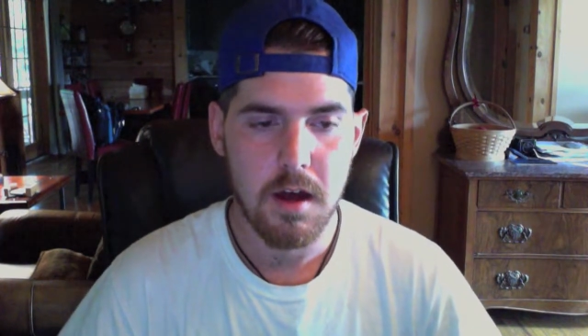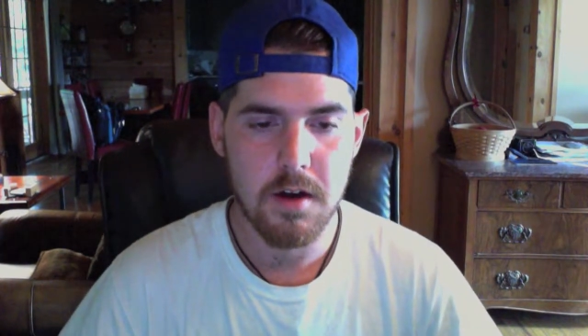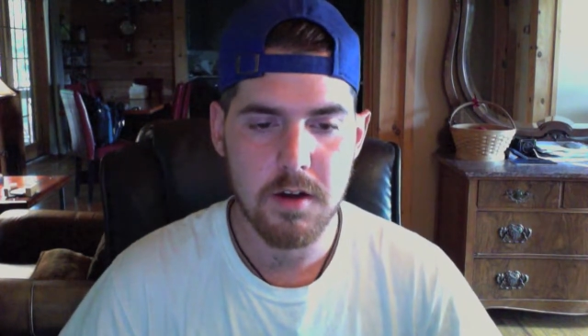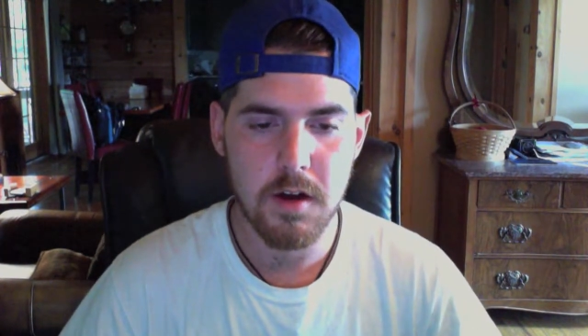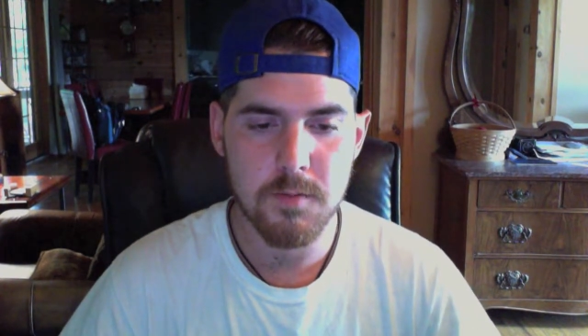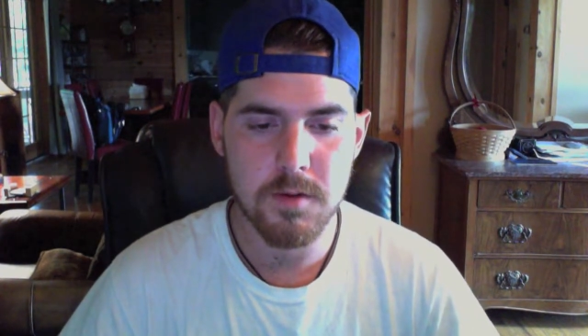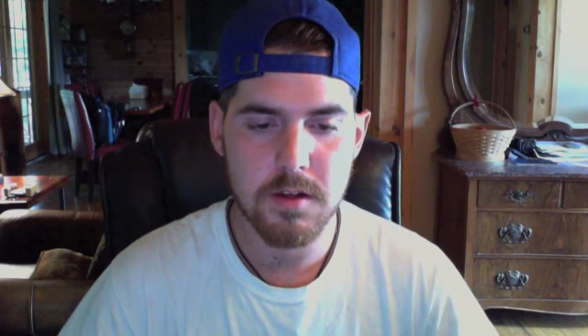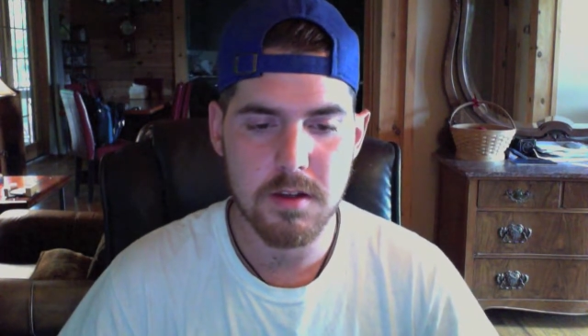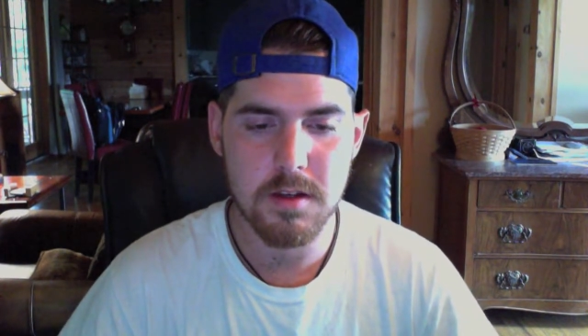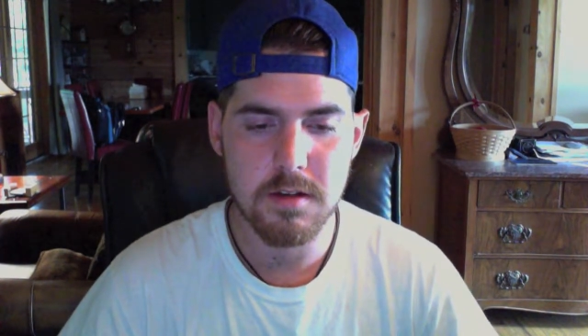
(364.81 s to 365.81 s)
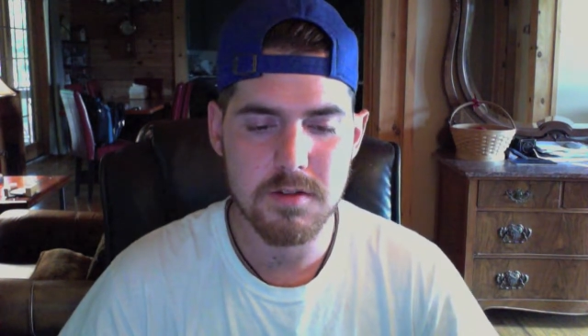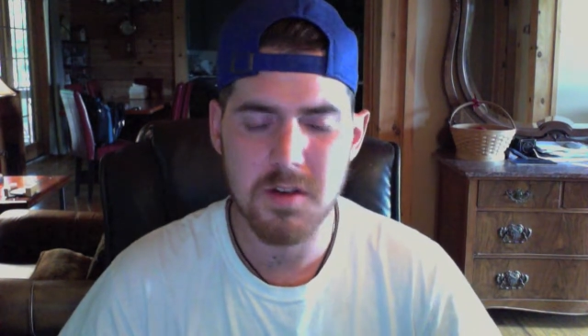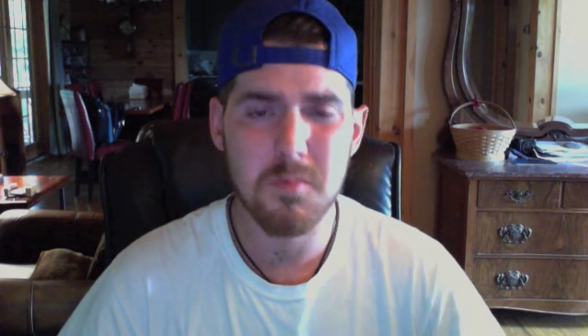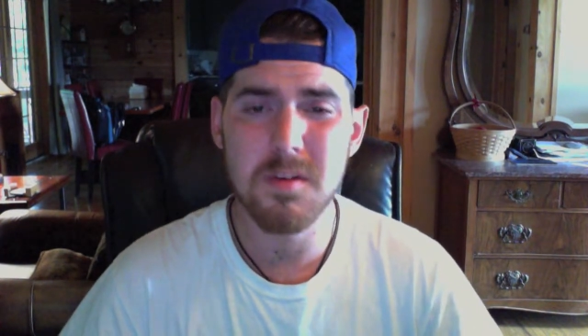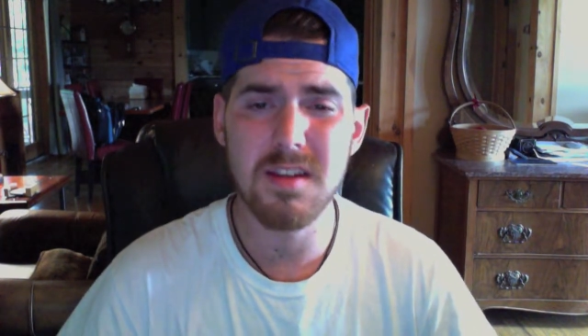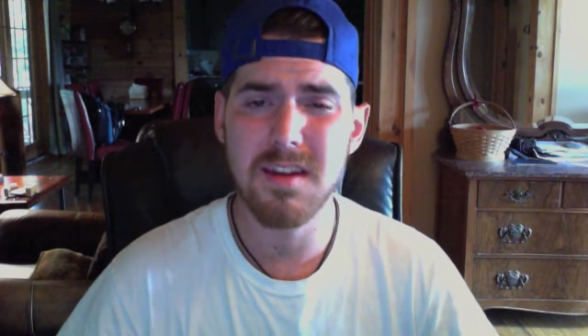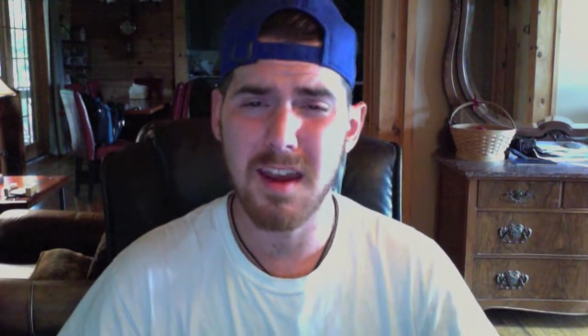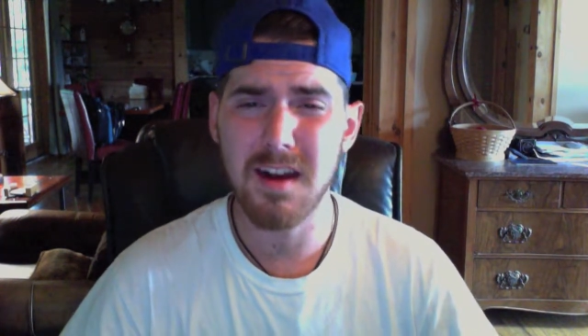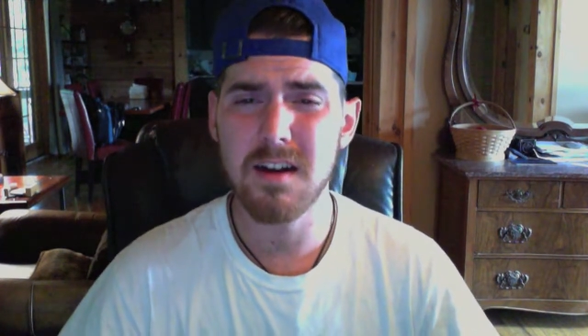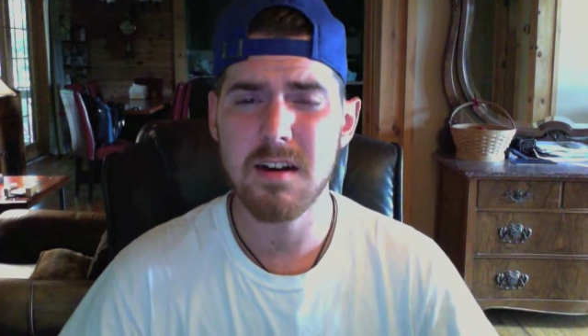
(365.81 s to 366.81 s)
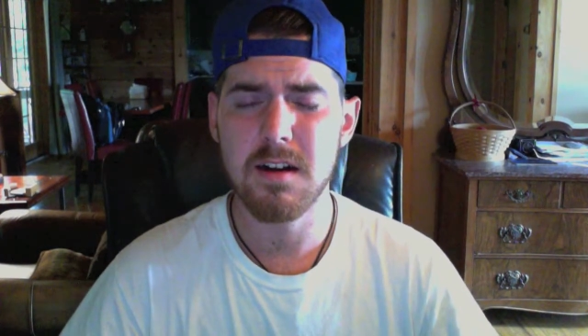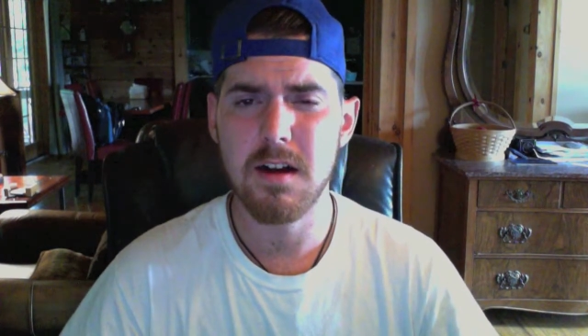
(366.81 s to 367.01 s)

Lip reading: don't really care